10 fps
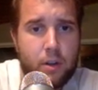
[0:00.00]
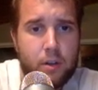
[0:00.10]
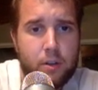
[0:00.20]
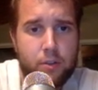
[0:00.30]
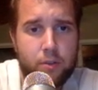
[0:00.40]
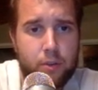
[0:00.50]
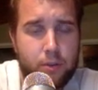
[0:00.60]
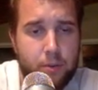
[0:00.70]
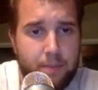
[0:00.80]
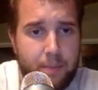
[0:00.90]

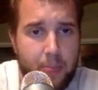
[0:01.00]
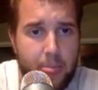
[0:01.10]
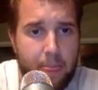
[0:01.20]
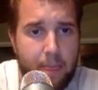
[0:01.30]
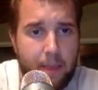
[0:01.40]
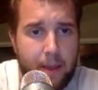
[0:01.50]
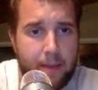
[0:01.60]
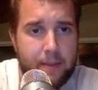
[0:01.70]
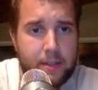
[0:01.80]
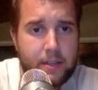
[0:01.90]
true,
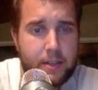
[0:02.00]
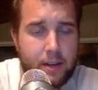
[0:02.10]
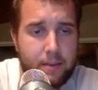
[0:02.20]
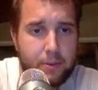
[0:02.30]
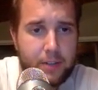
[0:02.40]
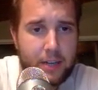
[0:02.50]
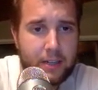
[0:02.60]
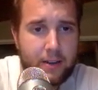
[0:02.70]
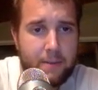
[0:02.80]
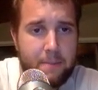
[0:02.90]
and this is a
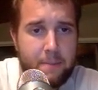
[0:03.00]
projectile.